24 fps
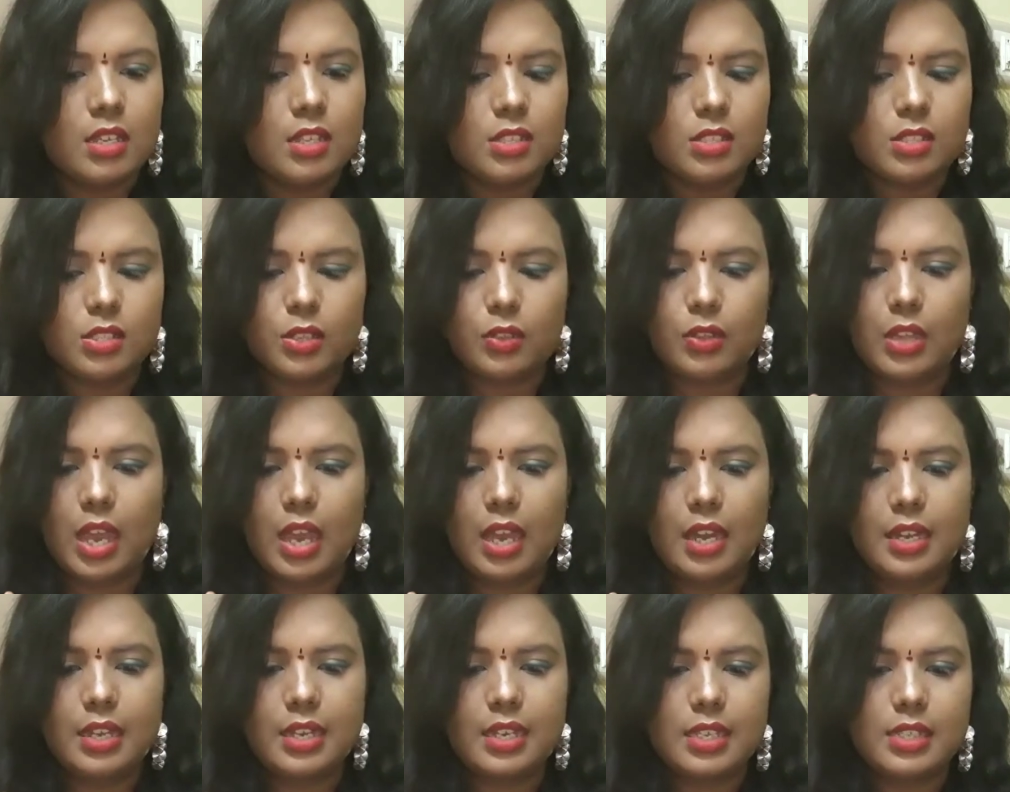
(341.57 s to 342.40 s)
So
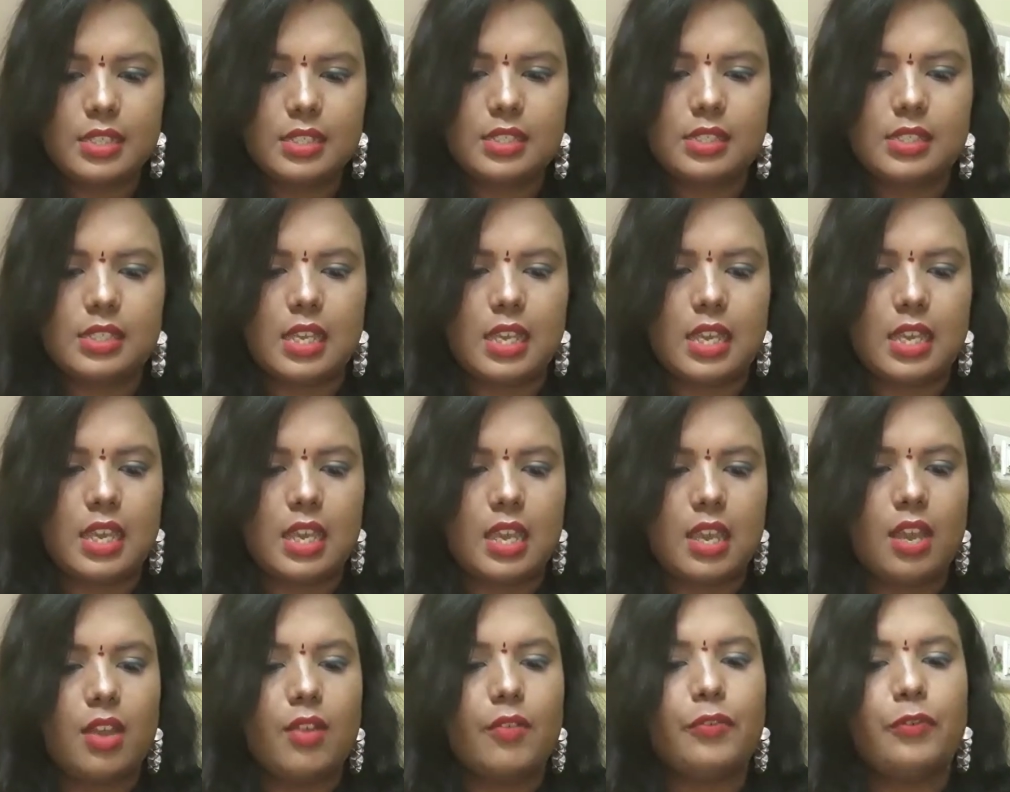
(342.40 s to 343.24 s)
that is
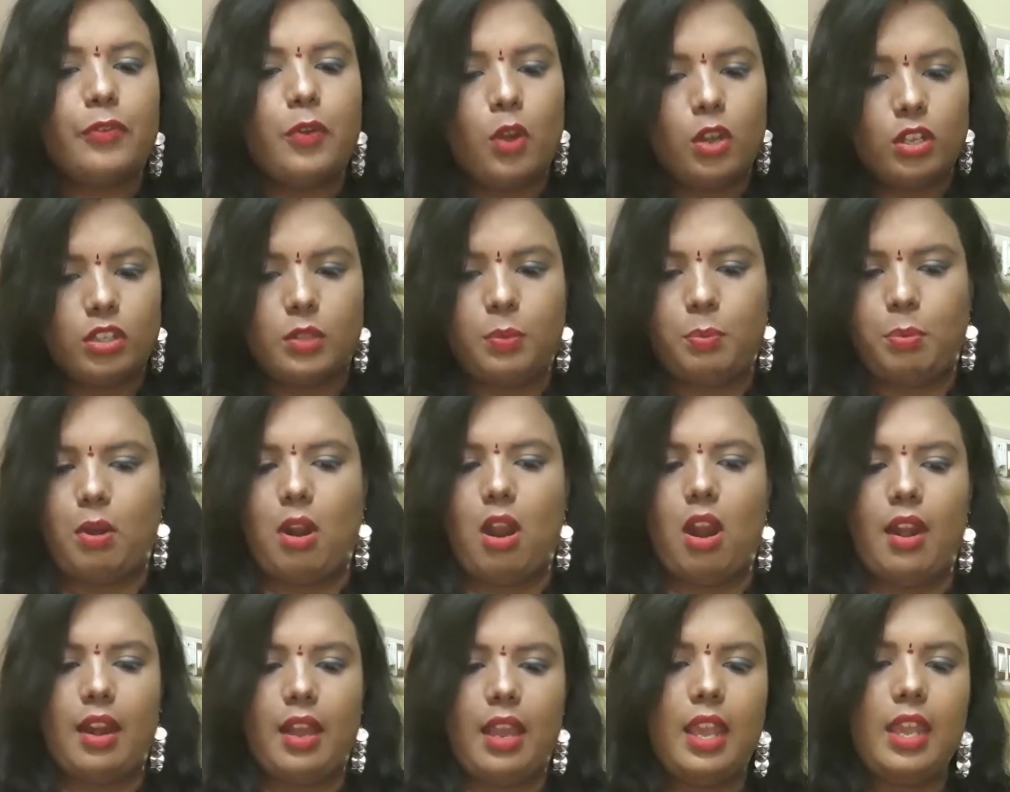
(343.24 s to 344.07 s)
the fourth
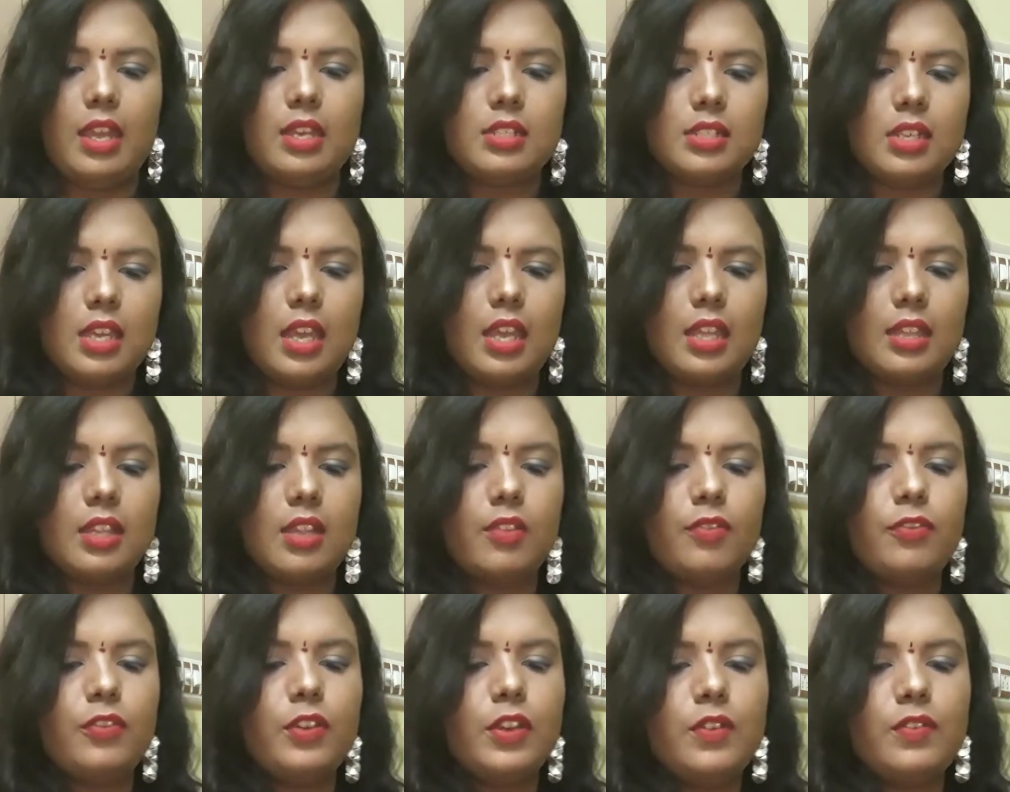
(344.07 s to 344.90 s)
product, and the
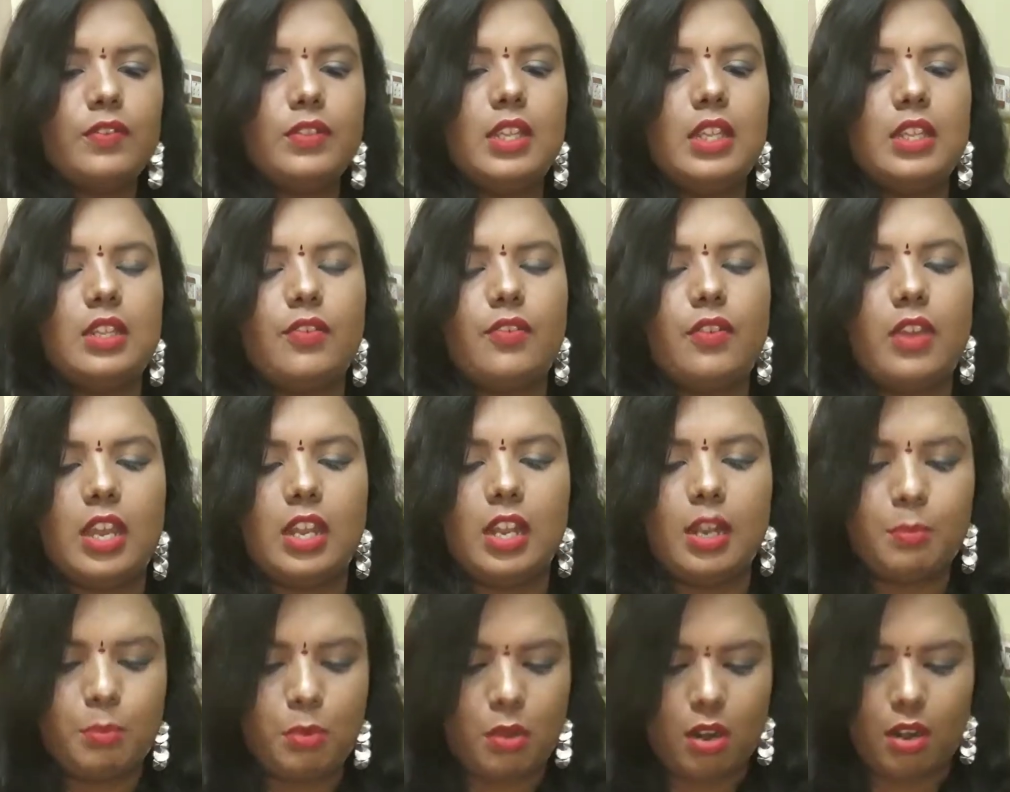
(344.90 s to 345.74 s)
fifth and the
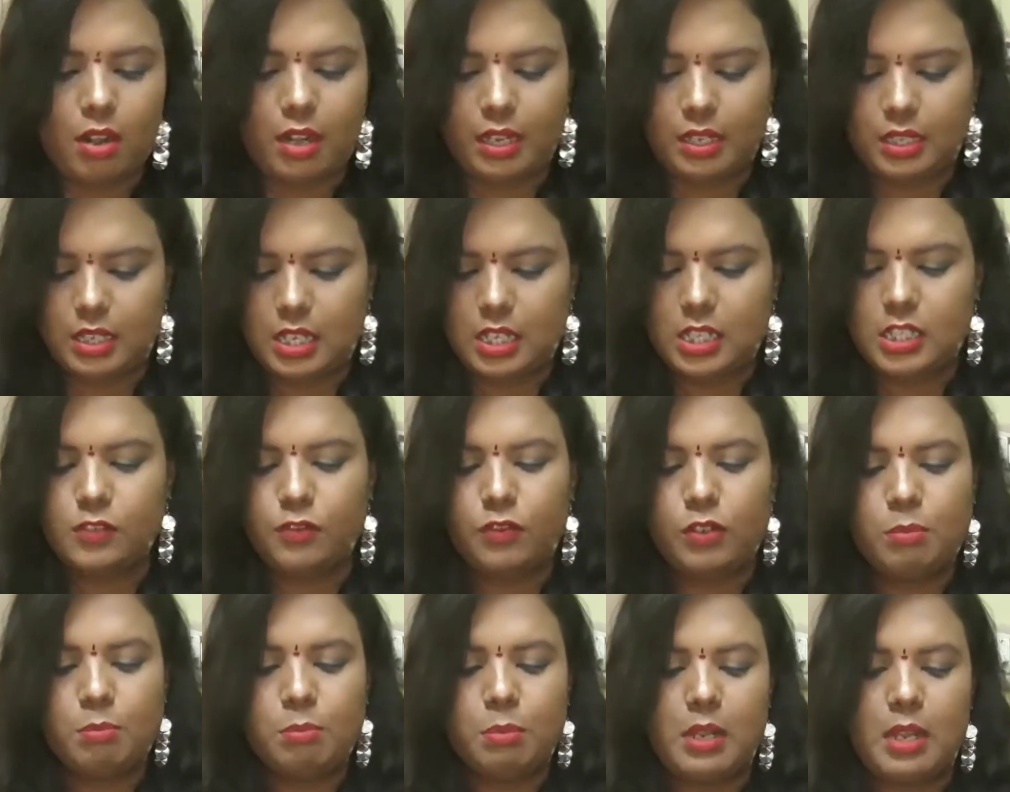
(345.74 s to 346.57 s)
final product is
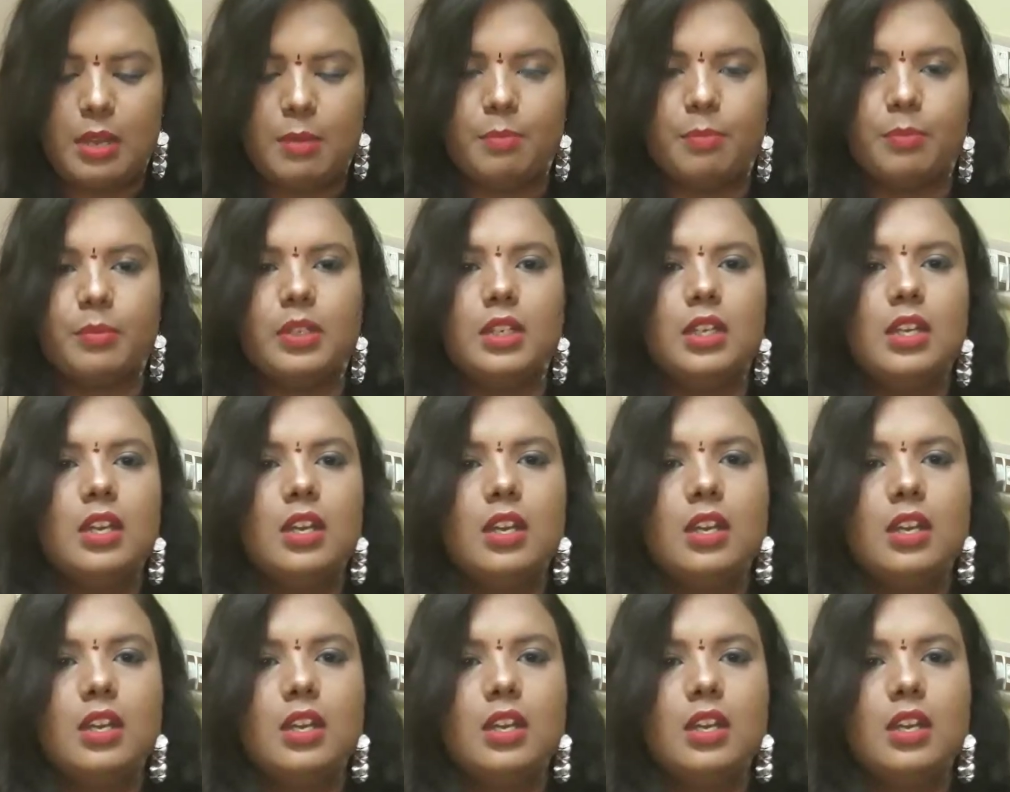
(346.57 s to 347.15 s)
from Plum.